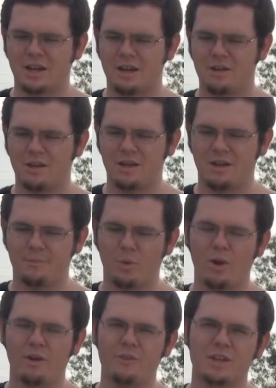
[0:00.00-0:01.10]
out
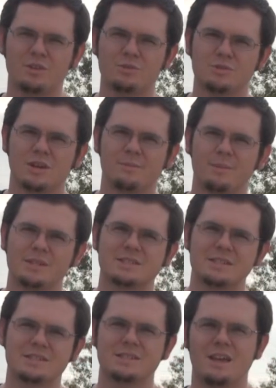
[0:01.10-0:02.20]
more FAQs on
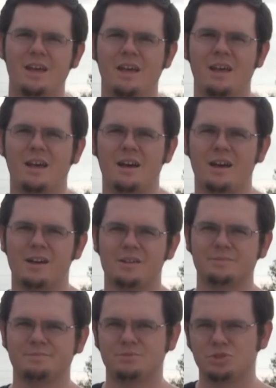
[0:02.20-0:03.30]
muskets,
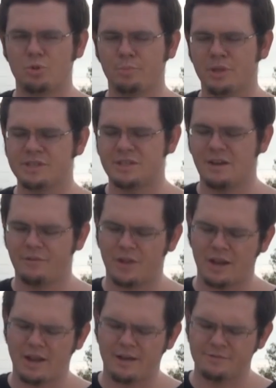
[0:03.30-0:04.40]
surplus stuff that
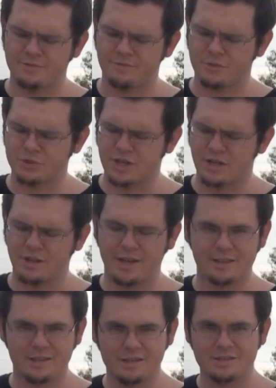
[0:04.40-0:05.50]
I have for sale
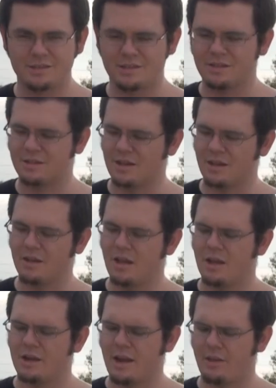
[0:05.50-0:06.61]
like this, that
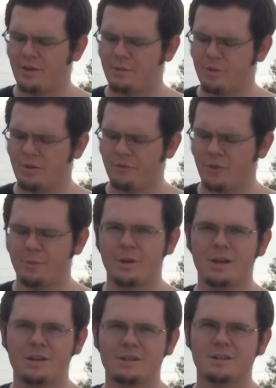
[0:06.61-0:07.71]
now that I'm done filming,
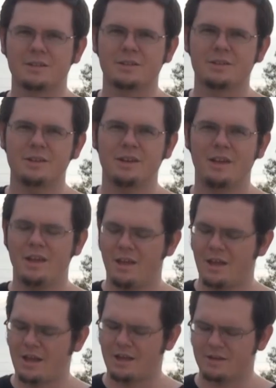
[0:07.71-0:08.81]
I need to clear it.
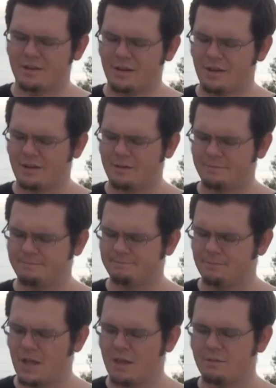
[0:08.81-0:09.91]
And
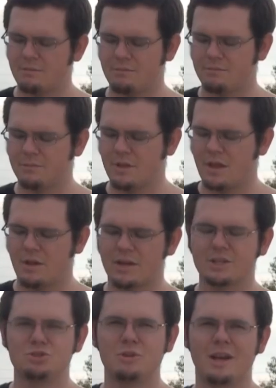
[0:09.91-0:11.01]
yeah,
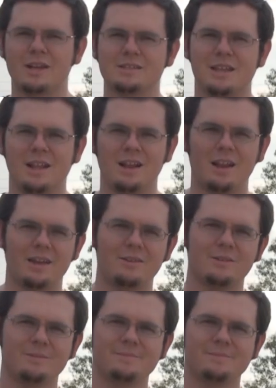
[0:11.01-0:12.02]
catch you guys later.